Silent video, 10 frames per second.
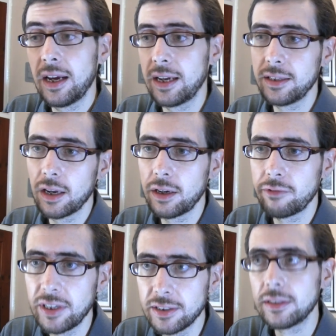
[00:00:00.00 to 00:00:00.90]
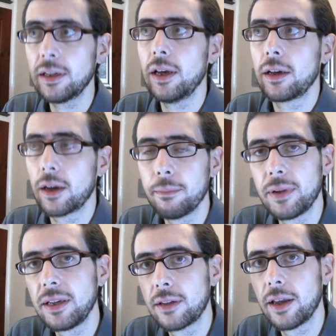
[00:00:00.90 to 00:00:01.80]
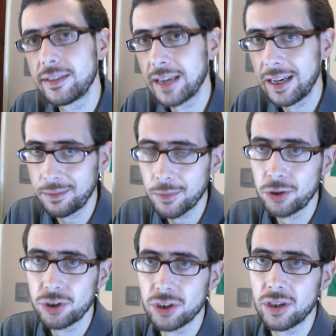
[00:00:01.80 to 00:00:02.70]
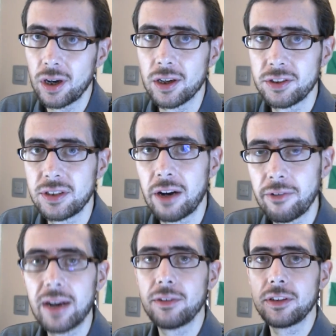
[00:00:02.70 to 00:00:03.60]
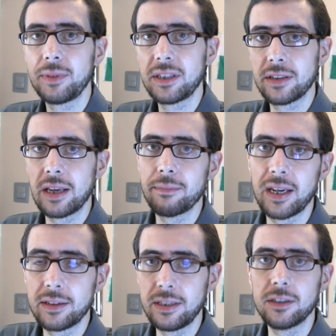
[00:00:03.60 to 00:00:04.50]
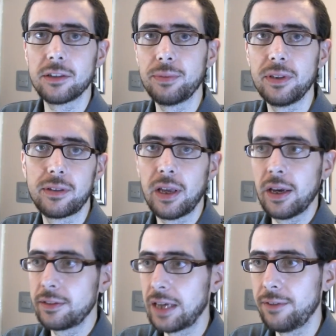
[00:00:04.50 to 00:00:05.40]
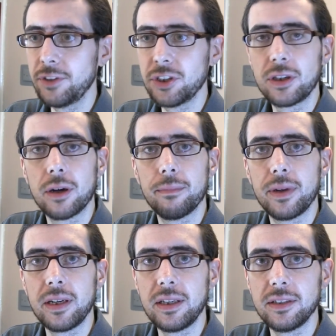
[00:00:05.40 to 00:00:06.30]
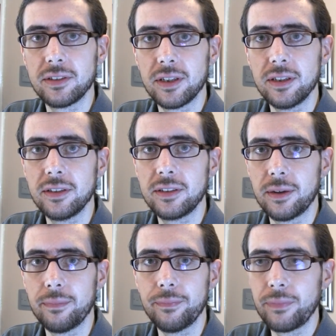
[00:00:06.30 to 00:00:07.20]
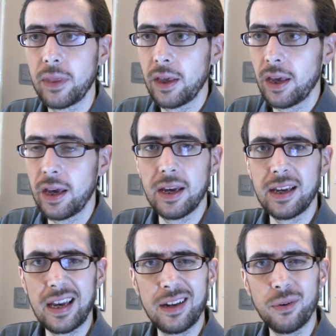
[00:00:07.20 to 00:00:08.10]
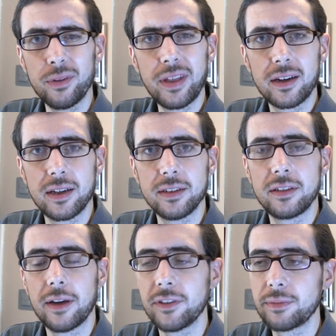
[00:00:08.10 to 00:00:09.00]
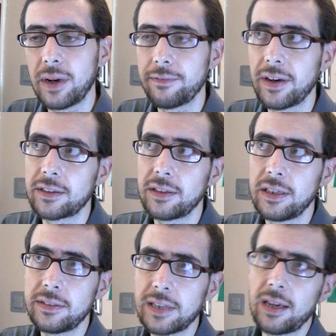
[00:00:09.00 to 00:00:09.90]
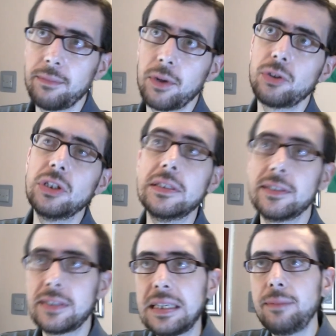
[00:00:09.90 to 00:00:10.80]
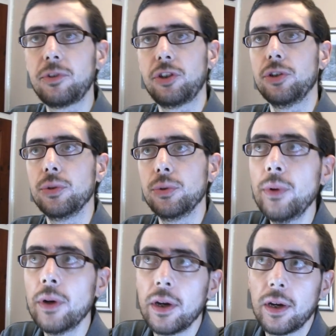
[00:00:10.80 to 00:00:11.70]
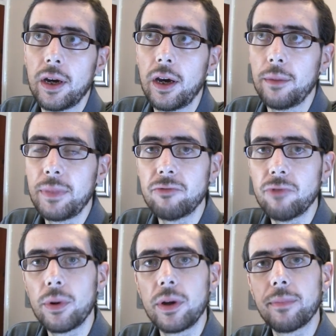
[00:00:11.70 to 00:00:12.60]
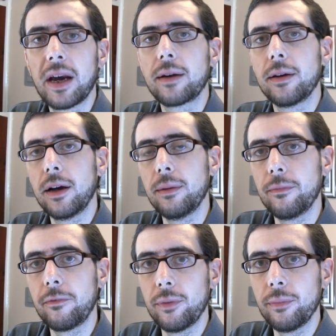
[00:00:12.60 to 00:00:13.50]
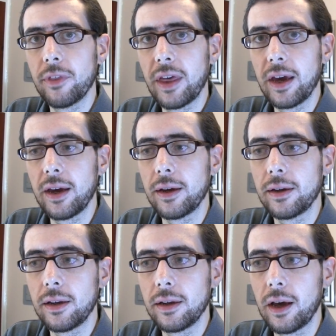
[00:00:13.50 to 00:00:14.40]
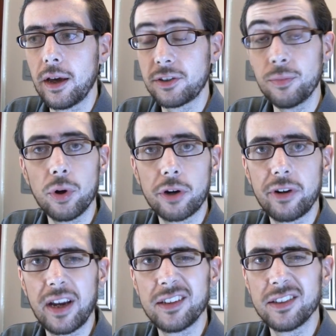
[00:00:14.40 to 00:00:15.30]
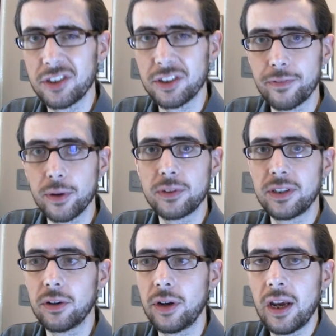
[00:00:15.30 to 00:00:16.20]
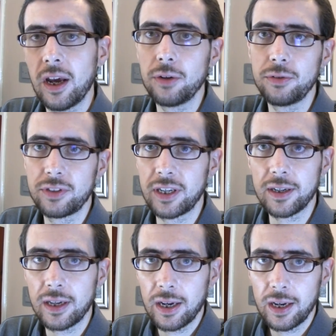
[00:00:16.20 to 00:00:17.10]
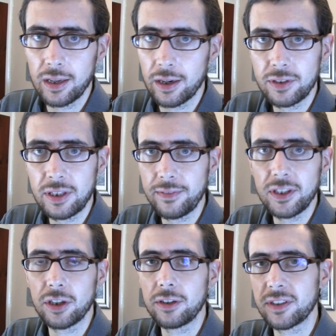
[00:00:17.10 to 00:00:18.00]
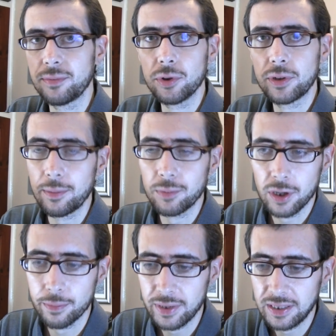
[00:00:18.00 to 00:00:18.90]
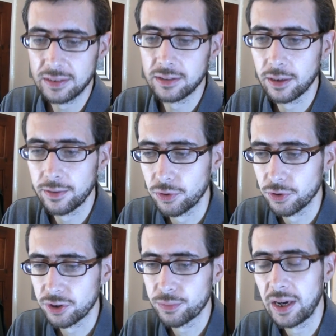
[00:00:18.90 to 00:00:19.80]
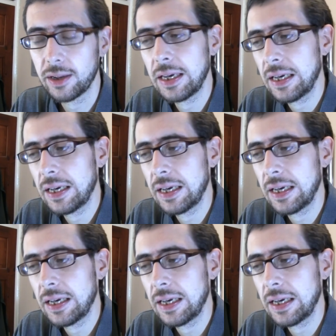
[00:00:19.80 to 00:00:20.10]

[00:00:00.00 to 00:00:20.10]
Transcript: And the only reason companies like Dailymotion are still around is because they make deals with television companies and um, uh, and all of that kind of stuff as well. In fact, Dailymotion seem to uh, be rolling back um, from their uh, smaller creators and just focusing on hosting, you know, TV shows for small cable companies and so forth as well.